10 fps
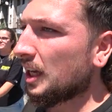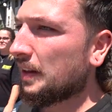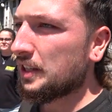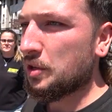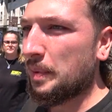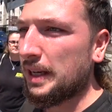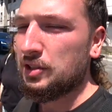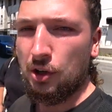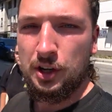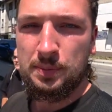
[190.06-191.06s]
I think it's a big
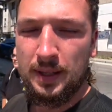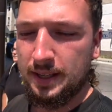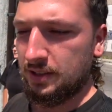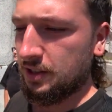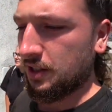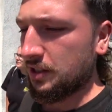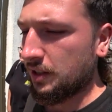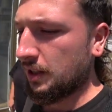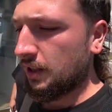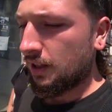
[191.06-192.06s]
tourist place because there's,
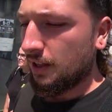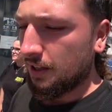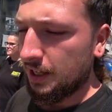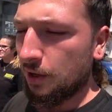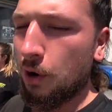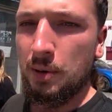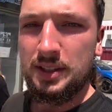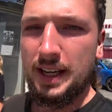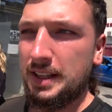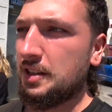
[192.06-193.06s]
near where we're
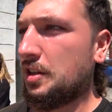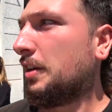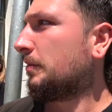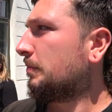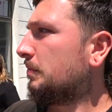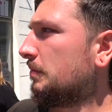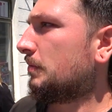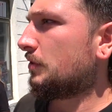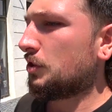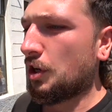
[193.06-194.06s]
staying, there's a
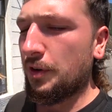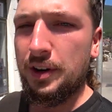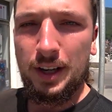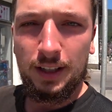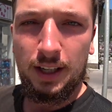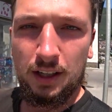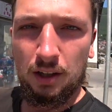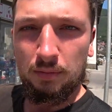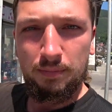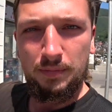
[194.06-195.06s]
story guard, like
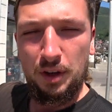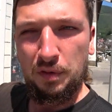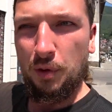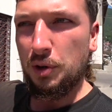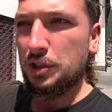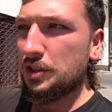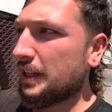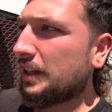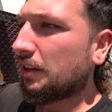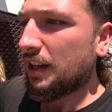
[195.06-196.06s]
a fortress
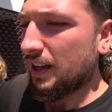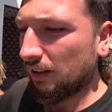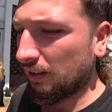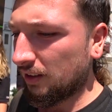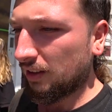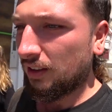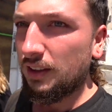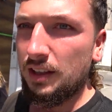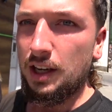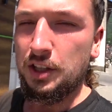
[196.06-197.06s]
thing on the hill.
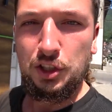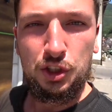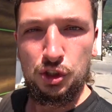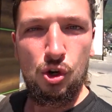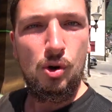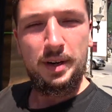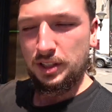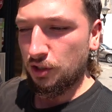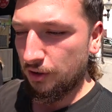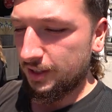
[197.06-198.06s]
And there's just so many
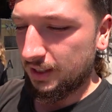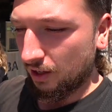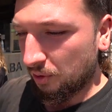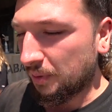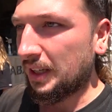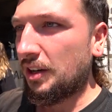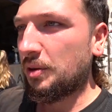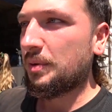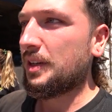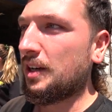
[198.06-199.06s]
tourists, like up and down,
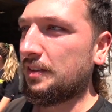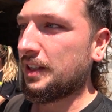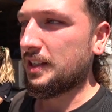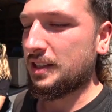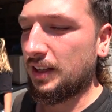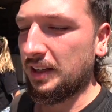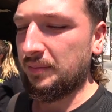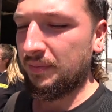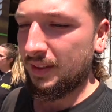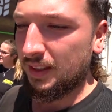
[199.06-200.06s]
up and down. I think it's like,
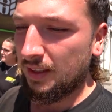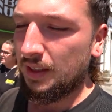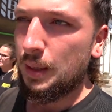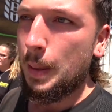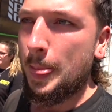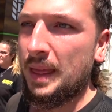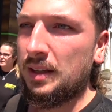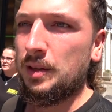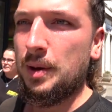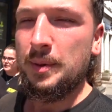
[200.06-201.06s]

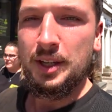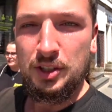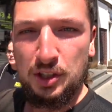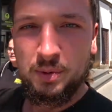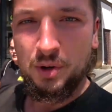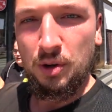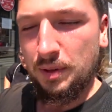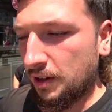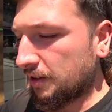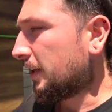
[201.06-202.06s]
maybe they just come go up
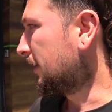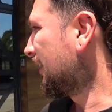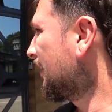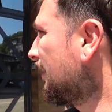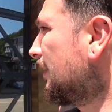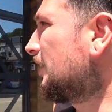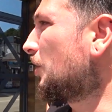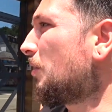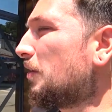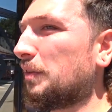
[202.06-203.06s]
there and then
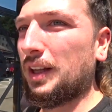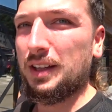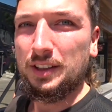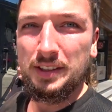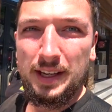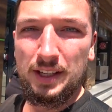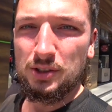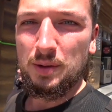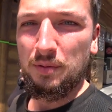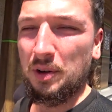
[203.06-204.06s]
go off like on a day
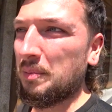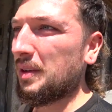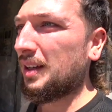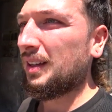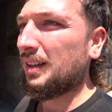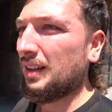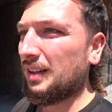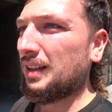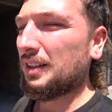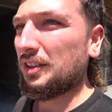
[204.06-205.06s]
trip from,
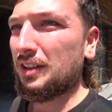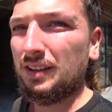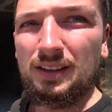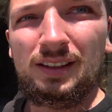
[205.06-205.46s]
I don't know.